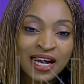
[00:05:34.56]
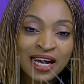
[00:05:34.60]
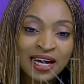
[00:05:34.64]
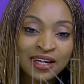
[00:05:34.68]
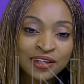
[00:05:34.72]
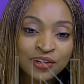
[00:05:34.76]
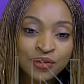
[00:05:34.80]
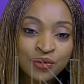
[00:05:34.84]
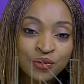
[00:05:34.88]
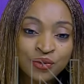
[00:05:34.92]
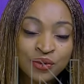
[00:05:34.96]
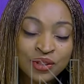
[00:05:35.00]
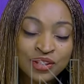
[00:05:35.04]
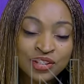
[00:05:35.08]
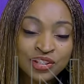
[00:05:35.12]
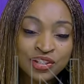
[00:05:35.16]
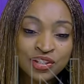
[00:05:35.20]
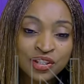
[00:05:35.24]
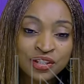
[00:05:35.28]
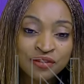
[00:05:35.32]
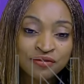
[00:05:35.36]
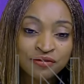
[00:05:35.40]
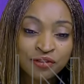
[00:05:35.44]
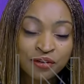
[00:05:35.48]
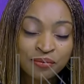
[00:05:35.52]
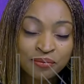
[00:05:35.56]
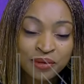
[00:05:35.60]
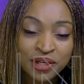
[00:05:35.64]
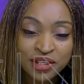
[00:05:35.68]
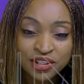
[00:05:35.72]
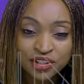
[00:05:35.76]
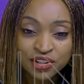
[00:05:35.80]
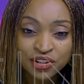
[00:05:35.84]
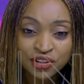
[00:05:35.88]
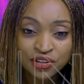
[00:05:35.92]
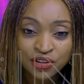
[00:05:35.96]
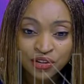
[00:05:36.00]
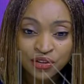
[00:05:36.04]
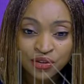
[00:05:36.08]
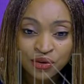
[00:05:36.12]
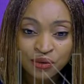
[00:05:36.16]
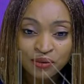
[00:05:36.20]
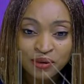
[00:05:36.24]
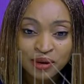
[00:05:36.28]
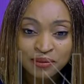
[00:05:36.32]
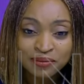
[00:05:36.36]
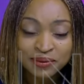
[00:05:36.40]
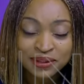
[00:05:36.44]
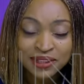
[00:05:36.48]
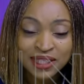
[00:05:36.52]
Are you, is the information on
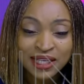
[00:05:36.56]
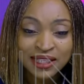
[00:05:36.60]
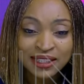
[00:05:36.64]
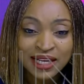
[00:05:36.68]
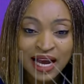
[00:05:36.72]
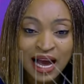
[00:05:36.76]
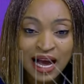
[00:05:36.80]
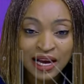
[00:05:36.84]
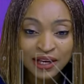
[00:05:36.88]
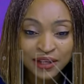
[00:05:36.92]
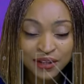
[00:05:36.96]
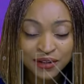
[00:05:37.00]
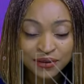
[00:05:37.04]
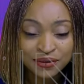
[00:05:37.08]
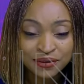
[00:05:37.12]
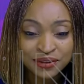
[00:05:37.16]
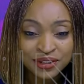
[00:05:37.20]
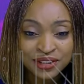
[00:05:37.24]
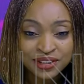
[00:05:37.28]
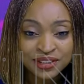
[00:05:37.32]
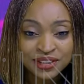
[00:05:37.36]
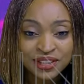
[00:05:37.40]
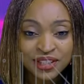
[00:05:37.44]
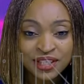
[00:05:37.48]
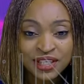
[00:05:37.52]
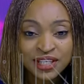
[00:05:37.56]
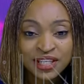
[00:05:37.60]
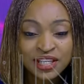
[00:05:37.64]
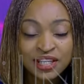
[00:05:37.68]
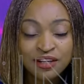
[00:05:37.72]
your website accurate?